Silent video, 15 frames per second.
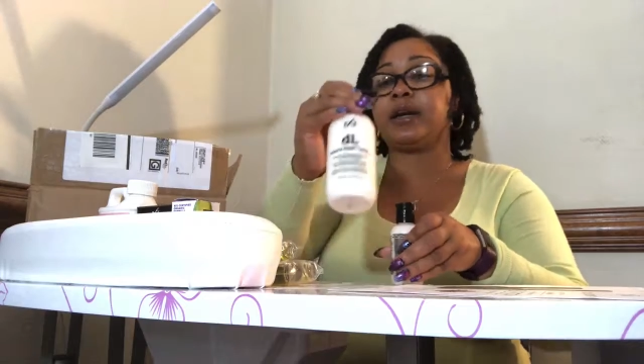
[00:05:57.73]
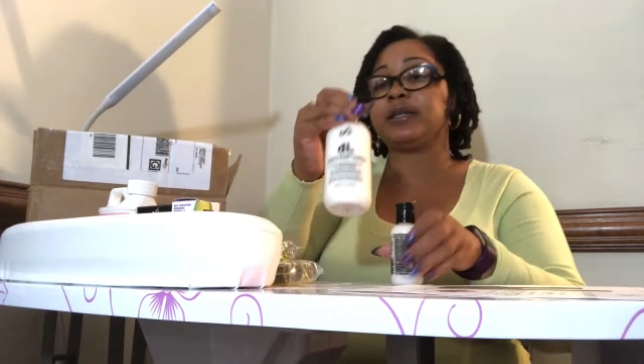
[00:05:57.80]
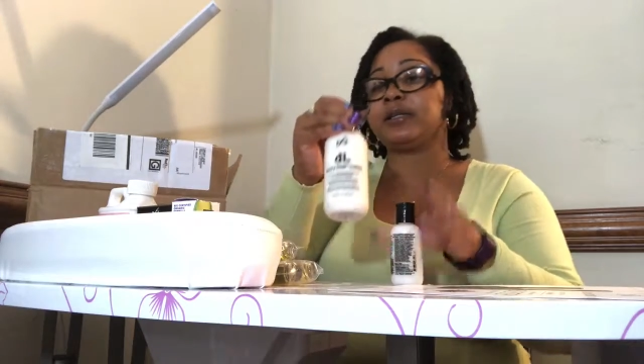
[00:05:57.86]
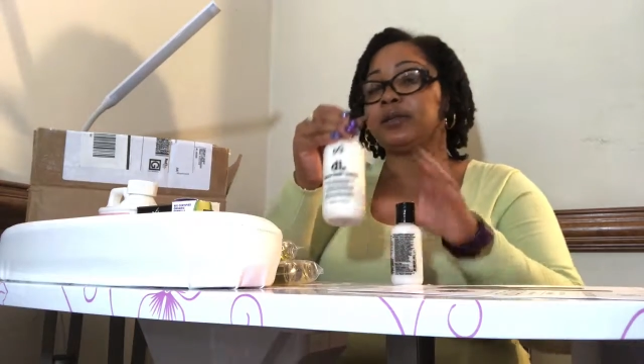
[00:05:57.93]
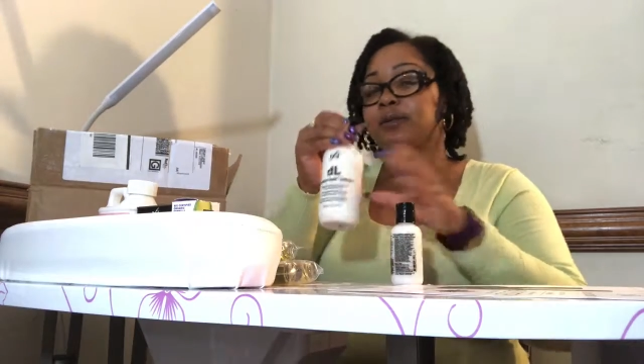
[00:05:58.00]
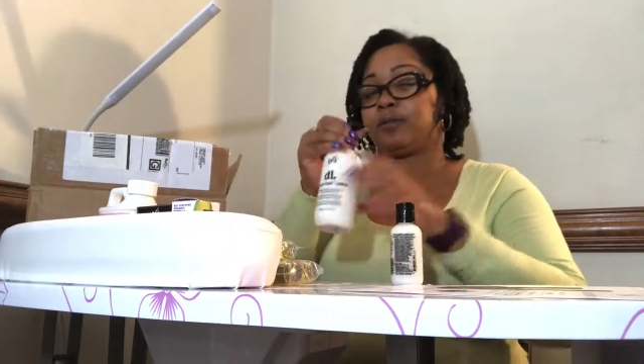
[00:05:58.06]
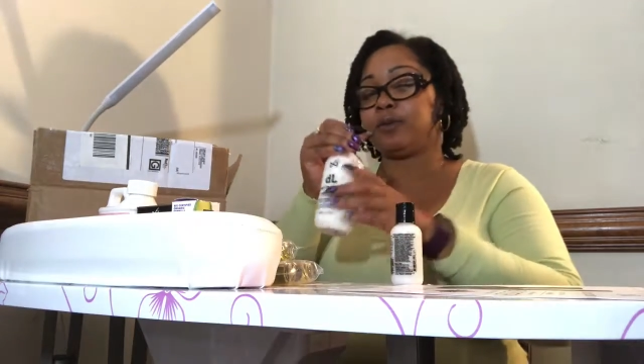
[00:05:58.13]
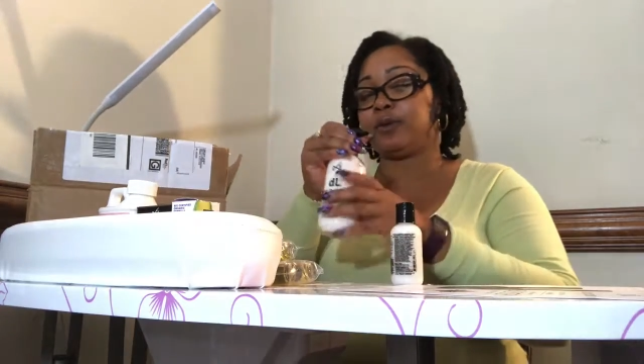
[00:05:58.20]
as
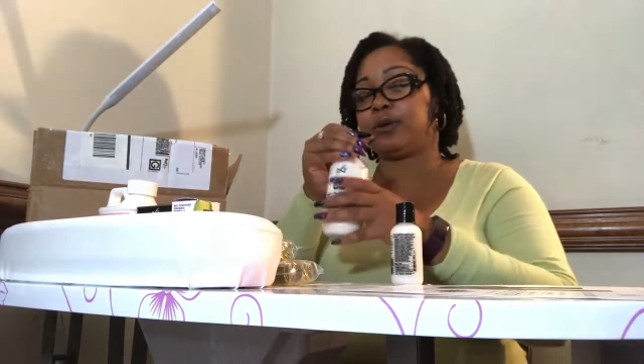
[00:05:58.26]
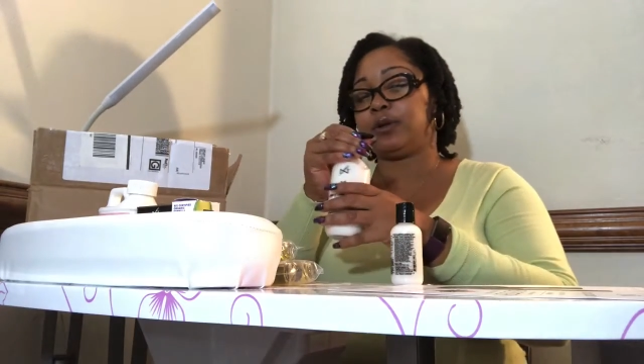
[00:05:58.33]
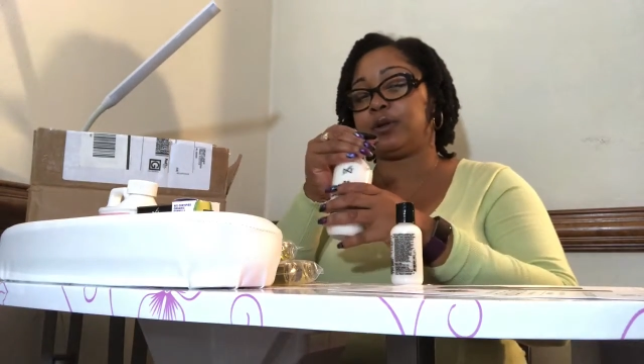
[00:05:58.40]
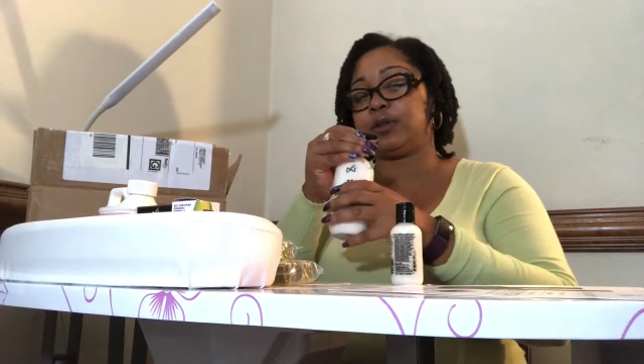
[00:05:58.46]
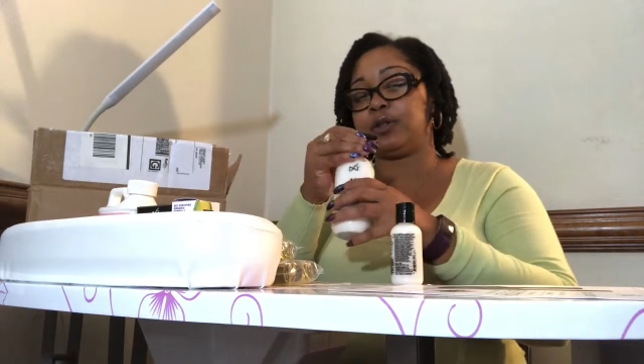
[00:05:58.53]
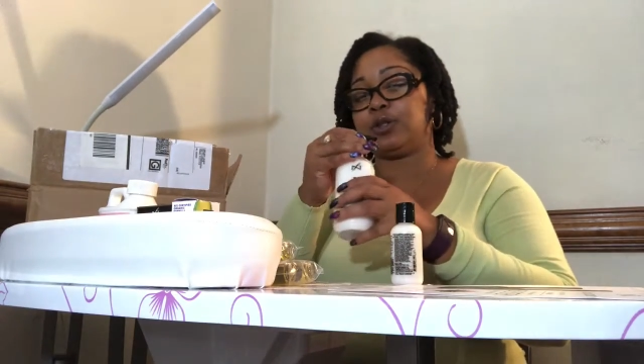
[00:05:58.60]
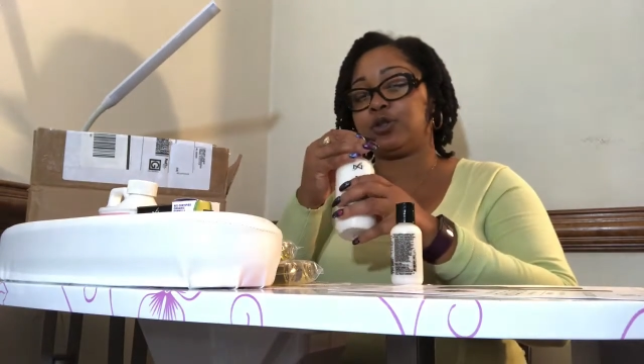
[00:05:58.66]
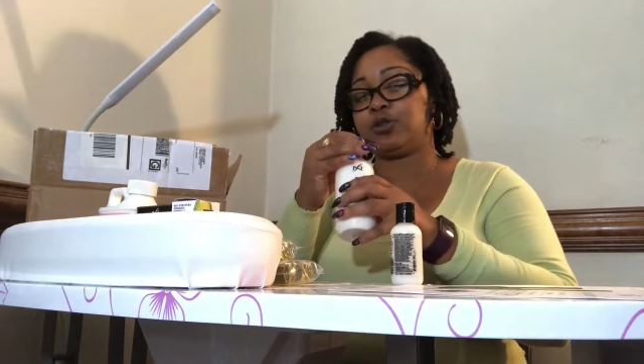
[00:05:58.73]
we're going to
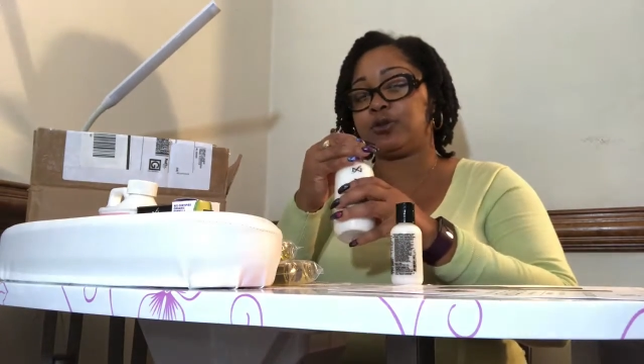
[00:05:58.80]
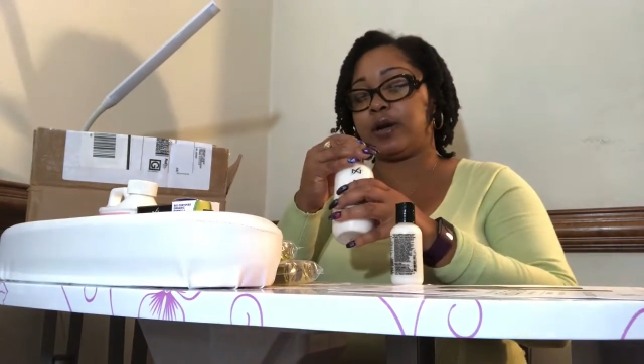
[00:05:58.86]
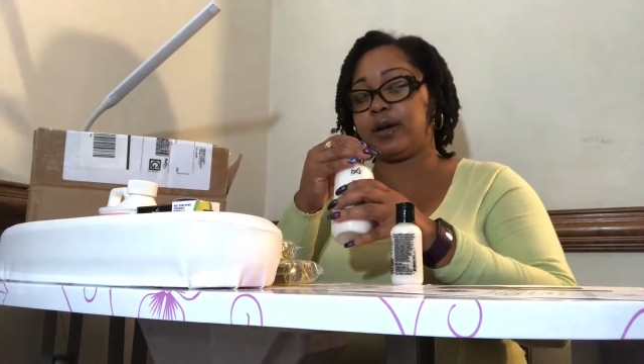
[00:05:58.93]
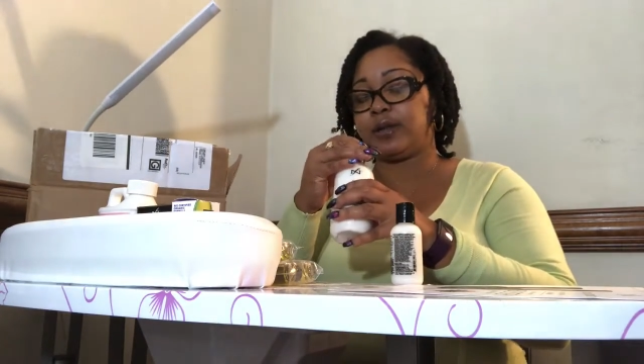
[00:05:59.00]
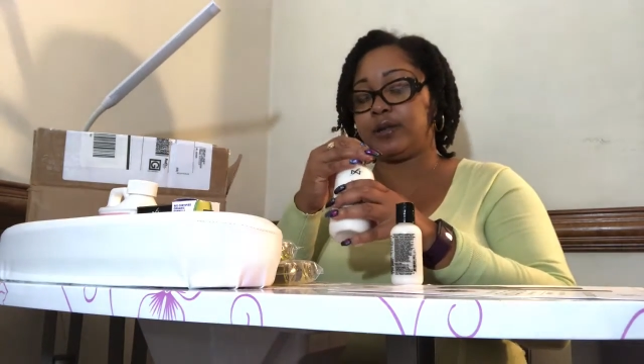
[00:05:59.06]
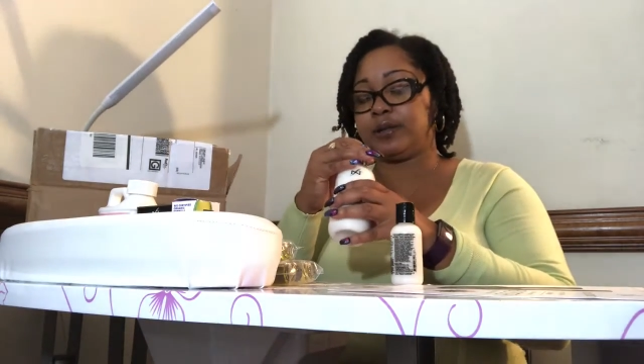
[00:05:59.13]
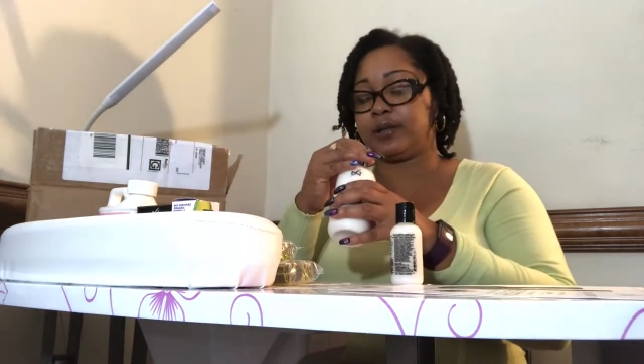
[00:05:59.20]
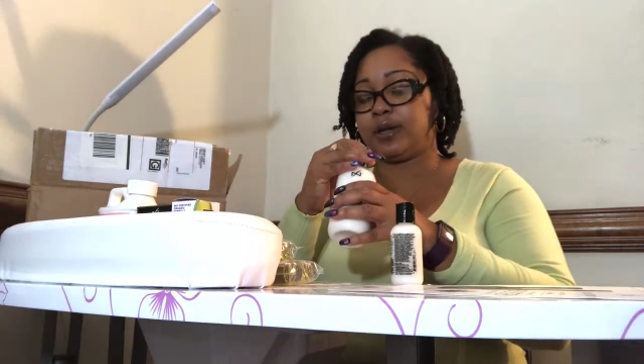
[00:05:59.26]
just try this